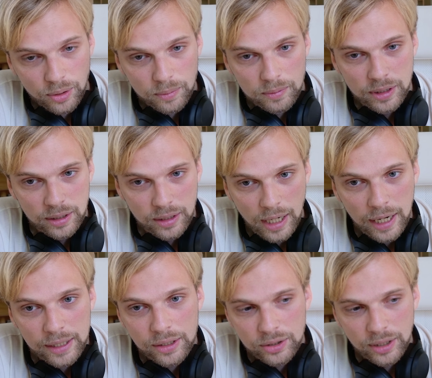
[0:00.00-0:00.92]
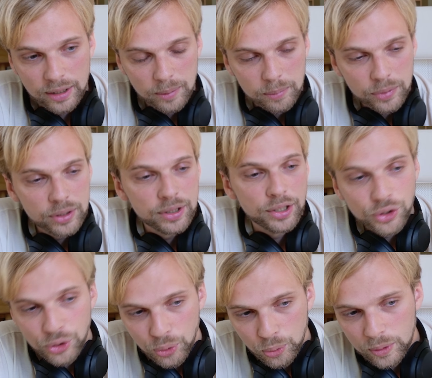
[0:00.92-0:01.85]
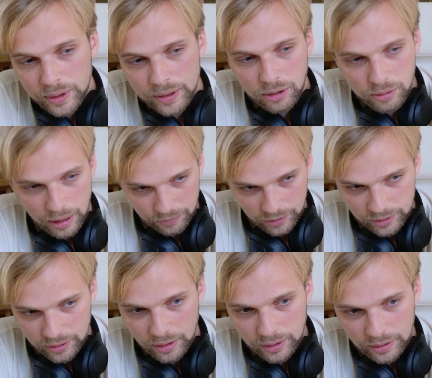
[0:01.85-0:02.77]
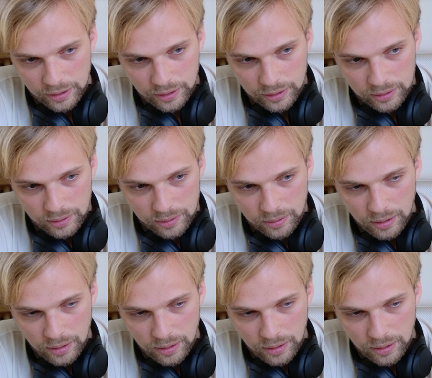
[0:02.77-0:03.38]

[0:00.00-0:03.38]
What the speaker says: The higher the number, the newer the graphics card is.